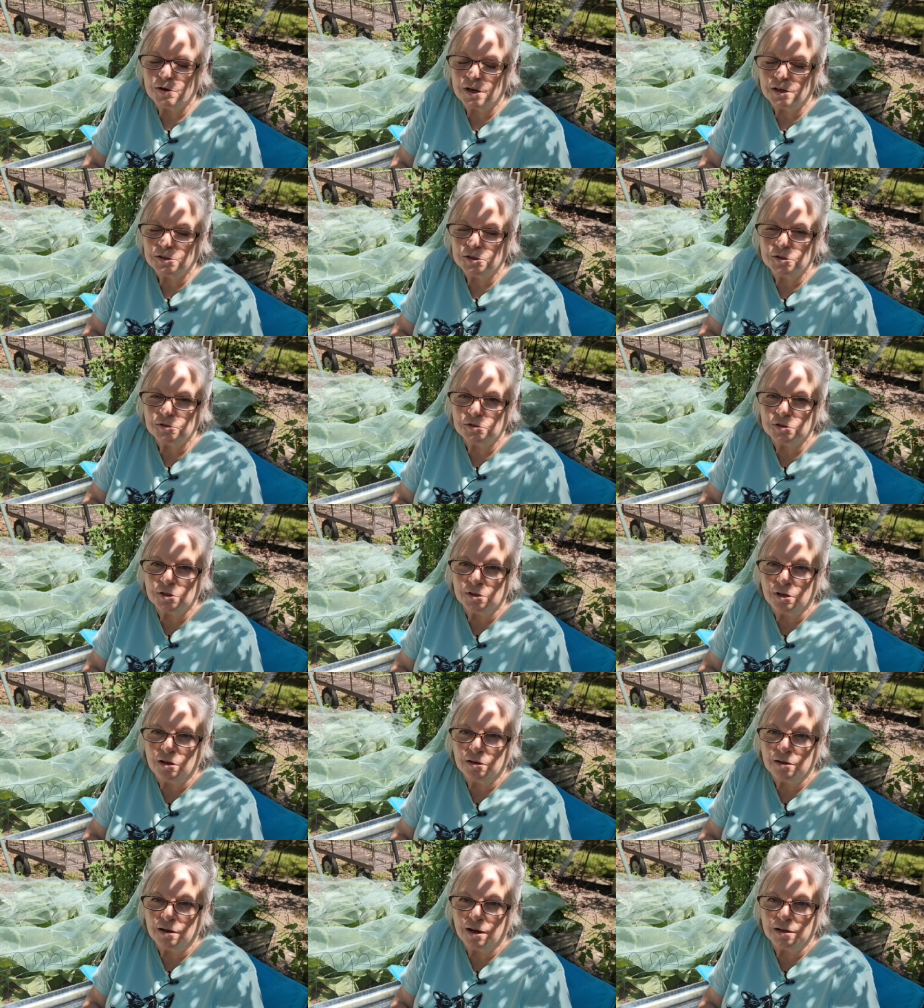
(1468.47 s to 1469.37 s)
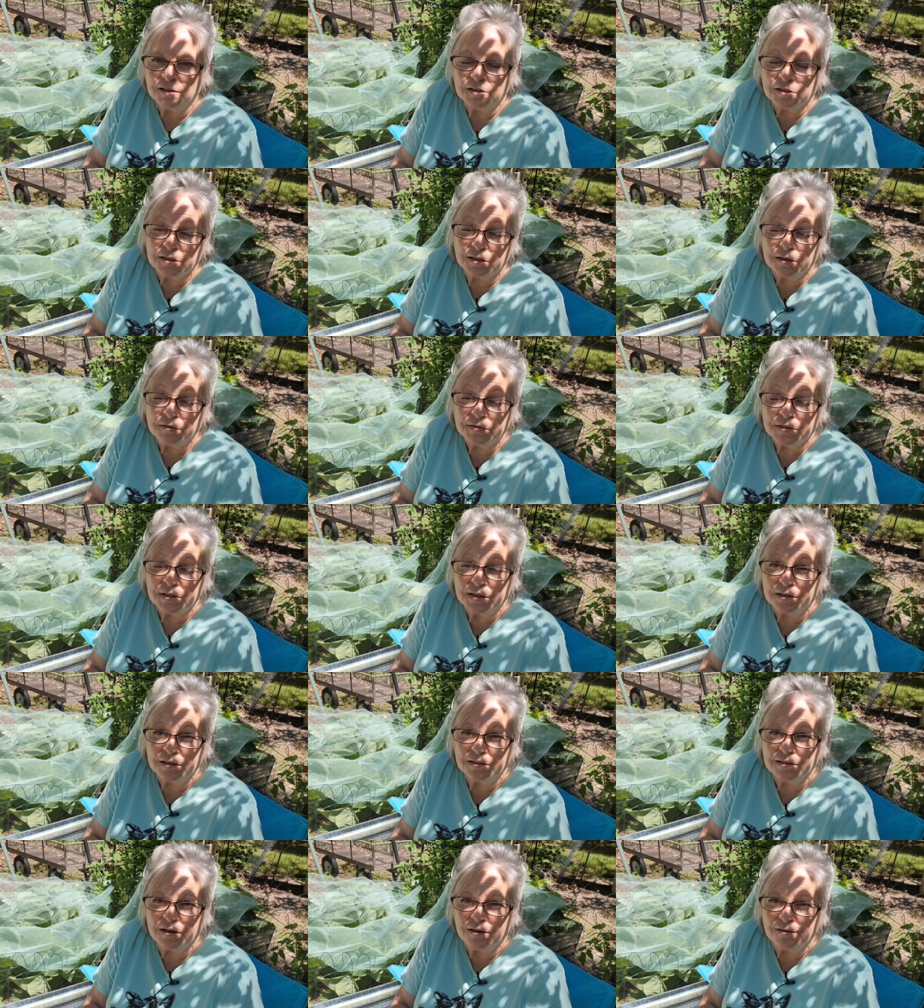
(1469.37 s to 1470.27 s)
Sorry I took so long. I just
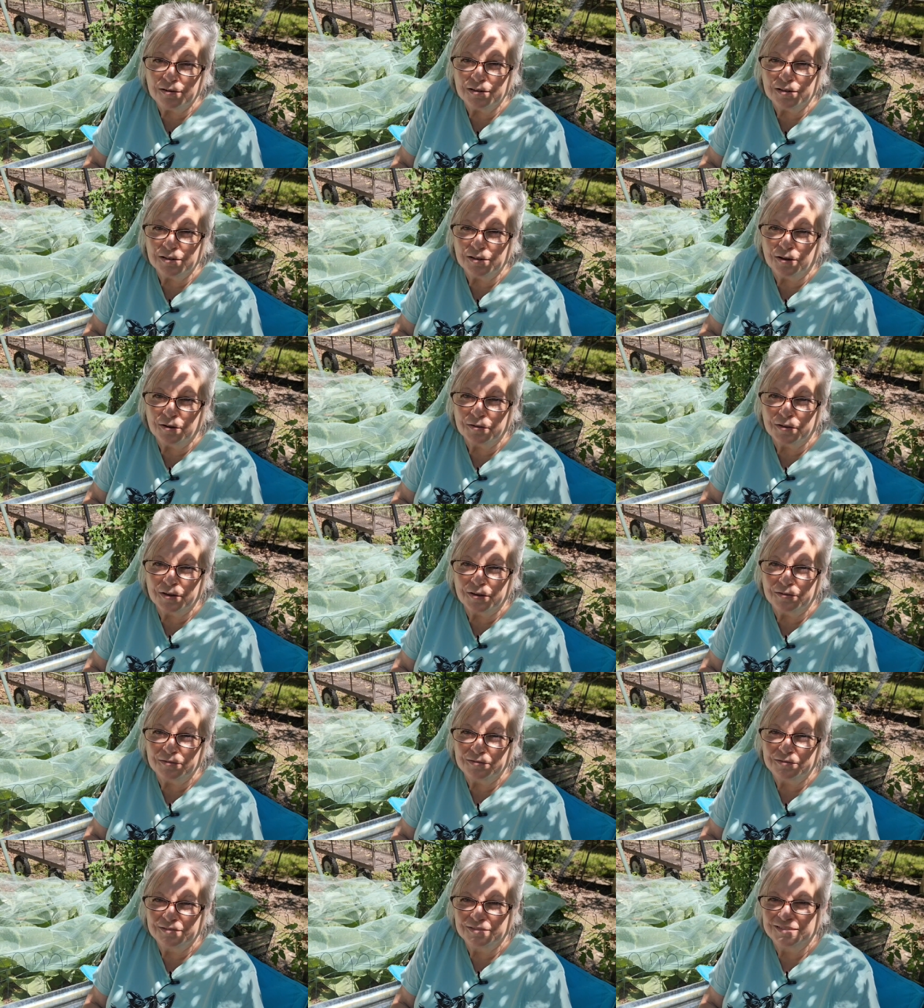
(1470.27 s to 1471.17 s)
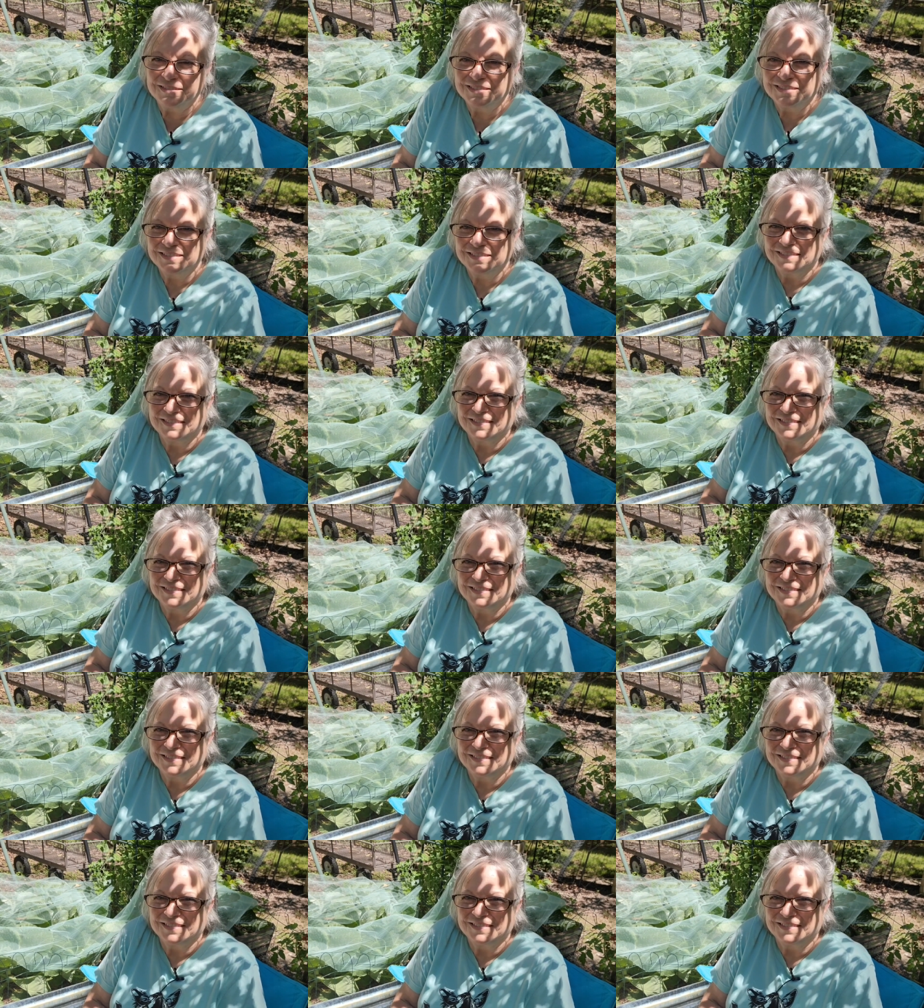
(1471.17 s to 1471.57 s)
love sitting and talking to y'all though.